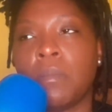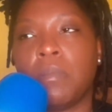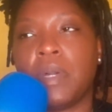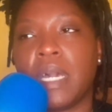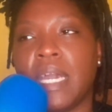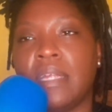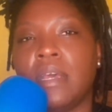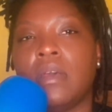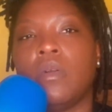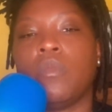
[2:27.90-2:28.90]
But
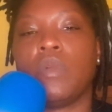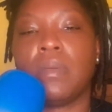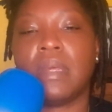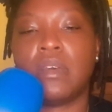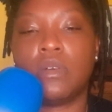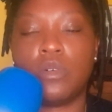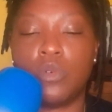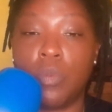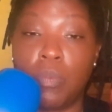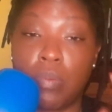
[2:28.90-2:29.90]
women who